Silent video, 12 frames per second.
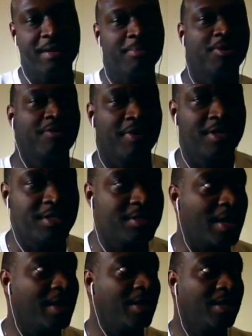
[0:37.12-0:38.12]
motivations,
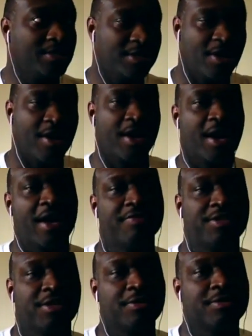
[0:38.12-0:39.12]
and to listen to archive
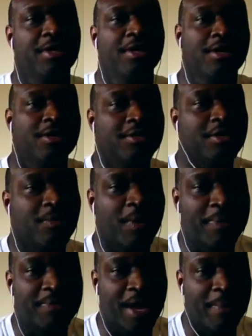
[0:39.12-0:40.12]
shows, go to the
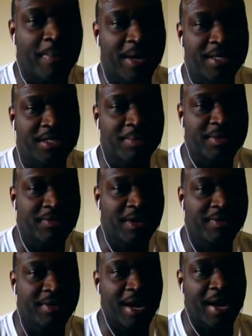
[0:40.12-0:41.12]
website
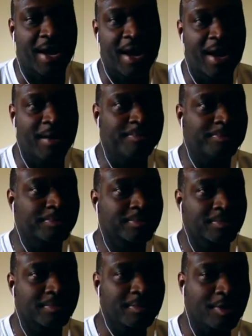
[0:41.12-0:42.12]
bunnyslippersofevil.com.
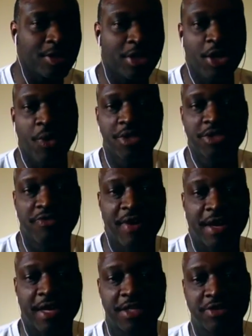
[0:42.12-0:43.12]
There you also
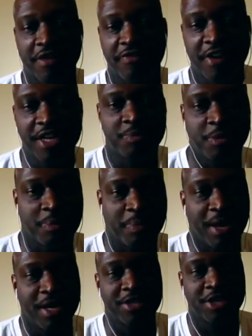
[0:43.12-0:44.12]
find links to our Facebook
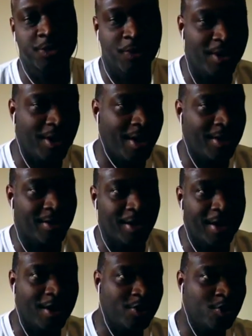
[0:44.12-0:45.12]
page, our Twitter handle,
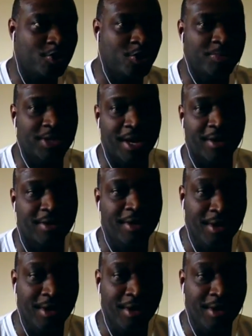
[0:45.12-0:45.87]
and our YouTube channel.